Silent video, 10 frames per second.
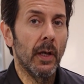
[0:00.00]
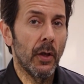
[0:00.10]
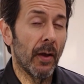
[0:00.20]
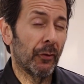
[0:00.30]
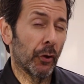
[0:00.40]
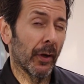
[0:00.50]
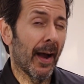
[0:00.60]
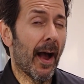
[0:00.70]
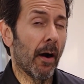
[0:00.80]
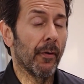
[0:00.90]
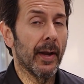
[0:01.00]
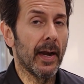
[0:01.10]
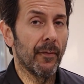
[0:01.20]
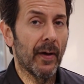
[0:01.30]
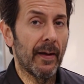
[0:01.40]
you have to cook it higher than
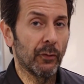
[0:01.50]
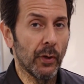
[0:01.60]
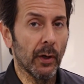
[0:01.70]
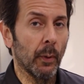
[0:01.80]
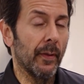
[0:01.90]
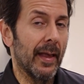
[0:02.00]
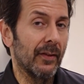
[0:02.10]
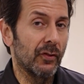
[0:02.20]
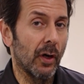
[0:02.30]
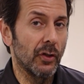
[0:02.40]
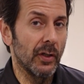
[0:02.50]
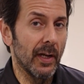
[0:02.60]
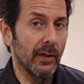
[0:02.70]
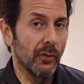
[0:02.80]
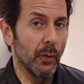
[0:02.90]
85 so you get rid of that starchy
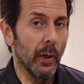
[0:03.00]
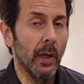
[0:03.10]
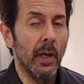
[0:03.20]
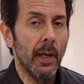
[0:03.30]
taste to it.